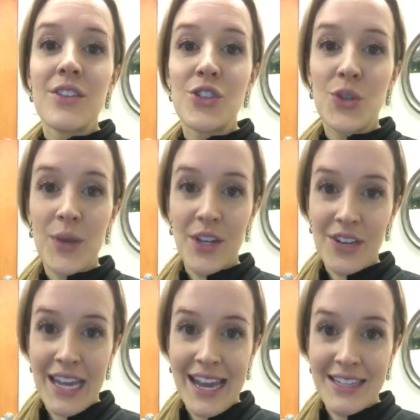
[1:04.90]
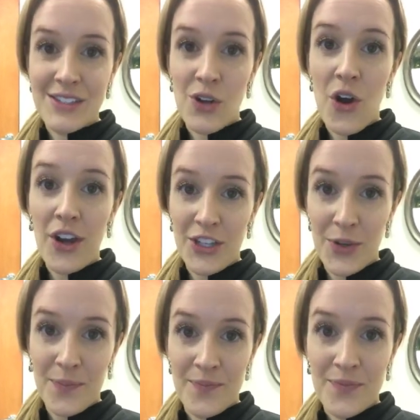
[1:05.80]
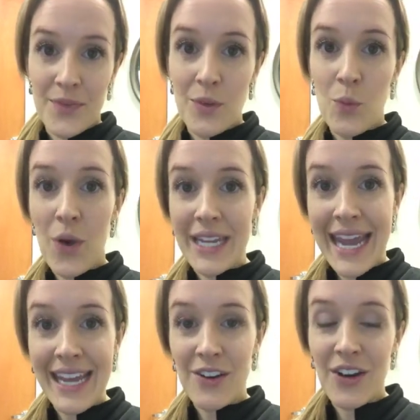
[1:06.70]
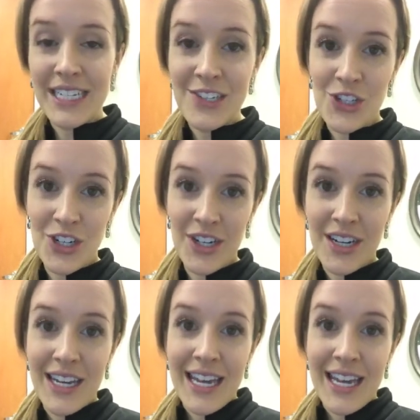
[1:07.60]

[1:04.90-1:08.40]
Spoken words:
two hearing aids on you, one aid on each ear.